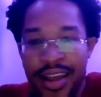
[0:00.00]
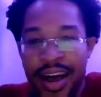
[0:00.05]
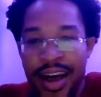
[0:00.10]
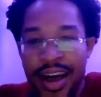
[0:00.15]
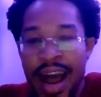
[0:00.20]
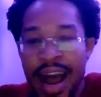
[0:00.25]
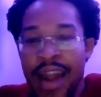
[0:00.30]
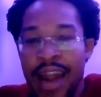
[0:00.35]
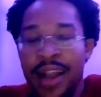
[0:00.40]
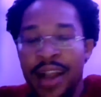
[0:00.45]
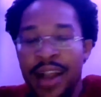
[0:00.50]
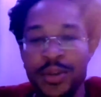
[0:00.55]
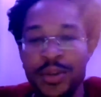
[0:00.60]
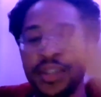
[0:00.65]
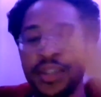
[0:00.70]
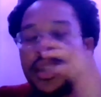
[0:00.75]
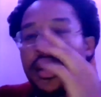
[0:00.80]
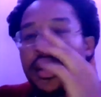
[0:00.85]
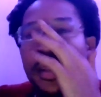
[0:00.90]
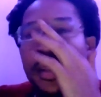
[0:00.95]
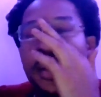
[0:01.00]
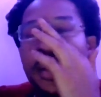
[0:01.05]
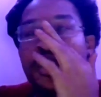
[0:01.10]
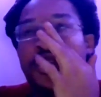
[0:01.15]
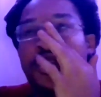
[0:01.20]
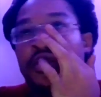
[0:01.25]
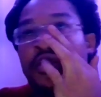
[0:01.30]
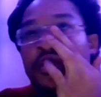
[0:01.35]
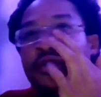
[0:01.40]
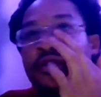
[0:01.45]
I learned recently in the
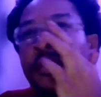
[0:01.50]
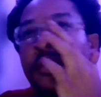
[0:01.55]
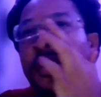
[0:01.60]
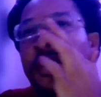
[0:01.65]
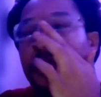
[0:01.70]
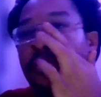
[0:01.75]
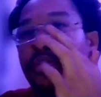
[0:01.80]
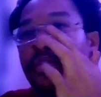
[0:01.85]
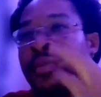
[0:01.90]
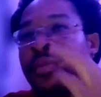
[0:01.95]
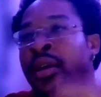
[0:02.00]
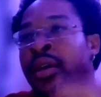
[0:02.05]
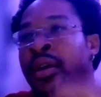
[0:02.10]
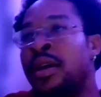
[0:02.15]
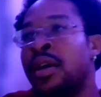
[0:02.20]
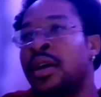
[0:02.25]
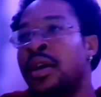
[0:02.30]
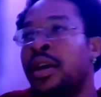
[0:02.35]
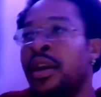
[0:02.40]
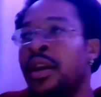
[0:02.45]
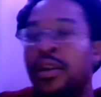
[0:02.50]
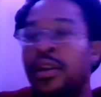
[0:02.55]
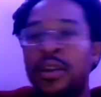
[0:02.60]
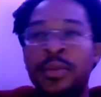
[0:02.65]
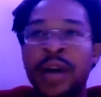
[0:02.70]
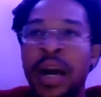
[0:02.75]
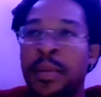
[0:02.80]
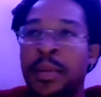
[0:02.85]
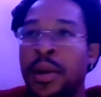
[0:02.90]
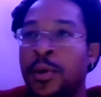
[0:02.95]
history of the
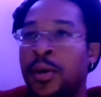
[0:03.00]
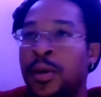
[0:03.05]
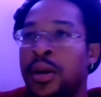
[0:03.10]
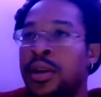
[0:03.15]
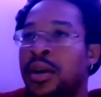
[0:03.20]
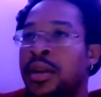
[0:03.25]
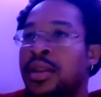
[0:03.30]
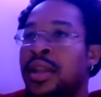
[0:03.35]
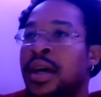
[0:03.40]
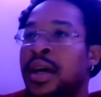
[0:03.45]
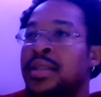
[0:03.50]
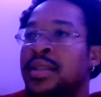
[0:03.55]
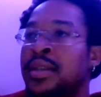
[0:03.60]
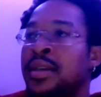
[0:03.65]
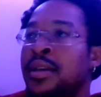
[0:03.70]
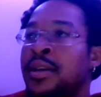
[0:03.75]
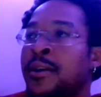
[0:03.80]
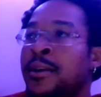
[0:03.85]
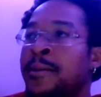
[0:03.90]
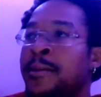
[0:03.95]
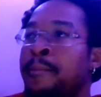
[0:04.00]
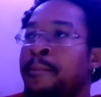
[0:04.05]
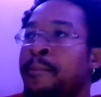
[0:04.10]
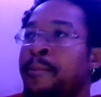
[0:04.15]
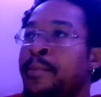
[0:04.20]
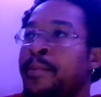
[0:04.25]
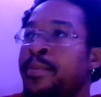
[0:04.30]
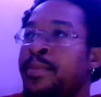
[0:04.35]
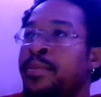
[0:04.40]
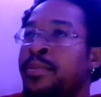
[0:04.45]
Bible and whatnot that
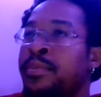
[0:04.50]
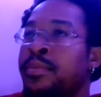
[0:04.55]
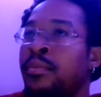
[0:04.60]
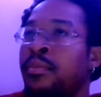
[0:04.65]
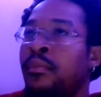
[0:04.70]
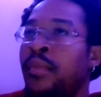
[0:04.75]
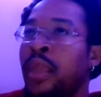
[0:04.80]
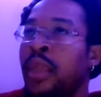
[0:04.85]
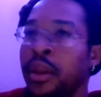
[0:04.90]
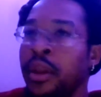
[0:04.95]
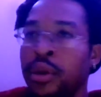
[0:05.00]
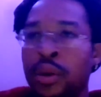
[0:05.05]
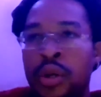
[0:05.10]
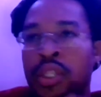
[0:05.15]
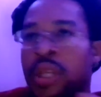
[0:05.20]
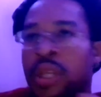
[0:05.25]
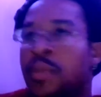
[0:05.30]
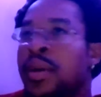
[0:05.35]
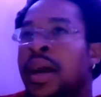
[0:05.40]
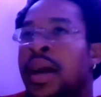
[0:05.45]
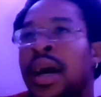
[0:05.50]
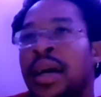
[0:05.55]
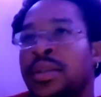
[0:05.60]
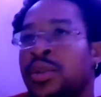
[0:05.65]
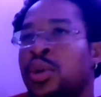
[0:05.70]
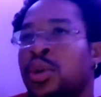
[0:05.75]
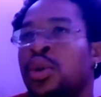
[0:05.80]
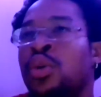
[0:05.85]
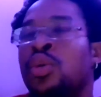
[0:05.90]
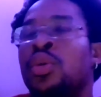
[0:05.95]
because someone asked,
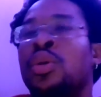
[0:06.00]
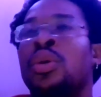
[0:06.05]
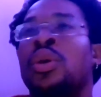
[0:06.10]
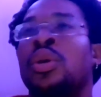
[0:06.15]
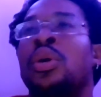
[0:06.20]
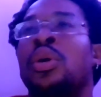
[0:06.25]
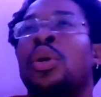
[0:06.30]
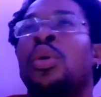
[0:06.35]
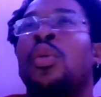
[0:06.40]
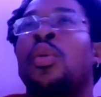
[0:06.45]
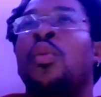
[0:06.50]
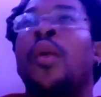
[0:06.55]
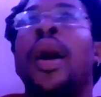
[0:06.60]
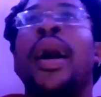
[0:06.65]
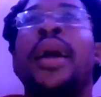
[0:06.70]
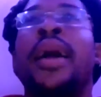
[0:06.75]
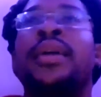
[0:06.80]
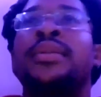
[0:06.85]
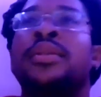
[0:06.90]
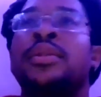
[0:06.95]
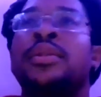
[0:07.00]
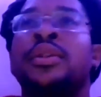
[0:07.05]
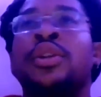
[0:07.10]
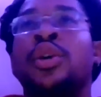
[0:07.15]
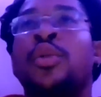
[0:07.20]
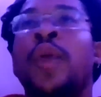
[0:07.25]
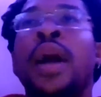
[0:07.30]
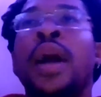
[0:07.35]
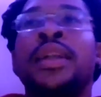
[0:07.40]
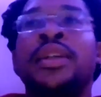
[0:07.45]
oh, why
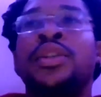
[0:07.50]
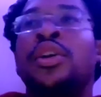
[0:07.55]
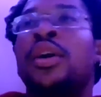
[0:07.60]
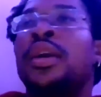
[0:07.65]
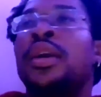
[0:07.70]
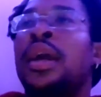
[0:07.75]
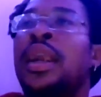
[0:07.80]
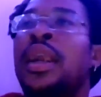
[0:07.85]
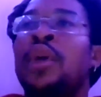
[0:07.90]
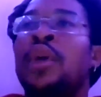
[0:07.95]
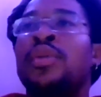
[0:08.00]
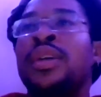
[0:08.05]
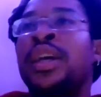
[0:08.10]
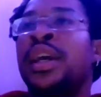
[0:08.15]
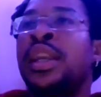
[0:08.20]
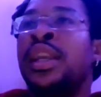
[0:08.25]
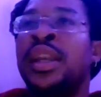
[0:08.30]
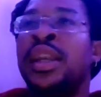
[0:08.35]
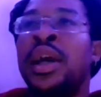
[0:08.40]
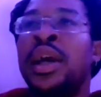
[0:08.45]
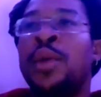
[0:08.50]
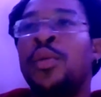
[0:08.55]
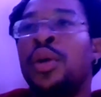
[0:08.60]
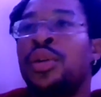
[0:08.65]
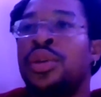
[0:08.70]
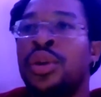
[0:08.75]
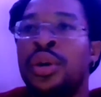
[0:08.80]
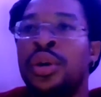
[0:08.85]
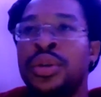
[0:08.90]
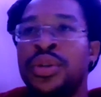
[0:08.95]
did God allow killing and
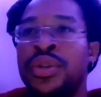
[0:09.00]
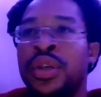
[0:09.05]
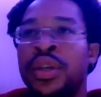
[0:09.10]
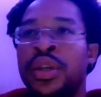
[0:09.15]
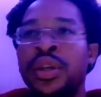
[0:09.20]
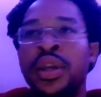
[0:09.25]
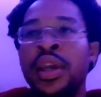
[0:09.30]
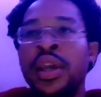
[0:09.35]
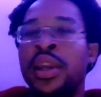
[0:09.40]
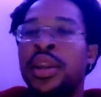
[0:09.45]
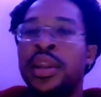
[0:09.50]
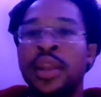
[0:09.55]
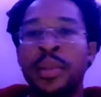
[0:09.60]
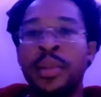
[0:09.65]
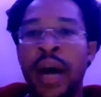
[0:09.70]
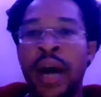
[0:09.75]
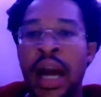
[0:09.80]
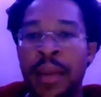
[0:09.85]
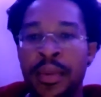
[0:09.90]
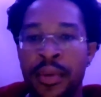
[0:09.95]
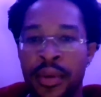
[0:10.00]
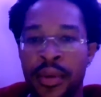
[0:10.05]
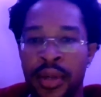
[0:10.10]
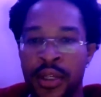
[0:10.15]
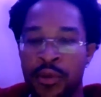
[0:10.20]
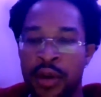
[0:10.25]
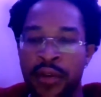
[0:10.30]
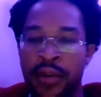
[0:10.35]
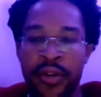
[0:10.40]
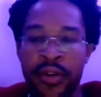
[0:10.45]
whatnot? Killing in the Bible.
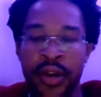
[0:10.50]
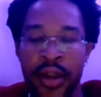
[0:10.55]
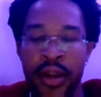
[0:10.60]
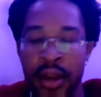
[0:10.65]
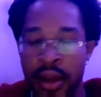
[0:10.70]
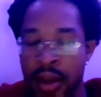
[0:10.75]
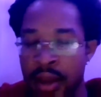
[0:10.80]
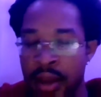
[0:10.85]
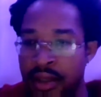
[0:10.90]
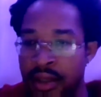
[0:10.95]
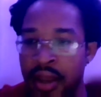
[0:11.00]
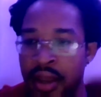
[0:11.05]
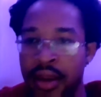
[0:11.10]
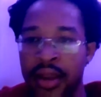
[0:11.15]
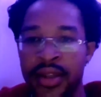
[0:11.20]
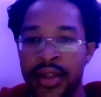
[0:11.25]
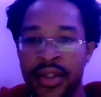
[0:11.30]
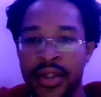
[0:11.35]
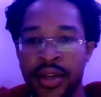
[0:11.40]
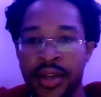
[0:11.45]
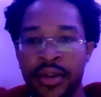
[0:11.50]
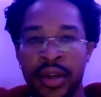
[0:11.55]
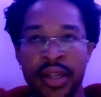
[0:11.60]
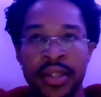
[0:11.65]
His Reverend Kesiana Siri.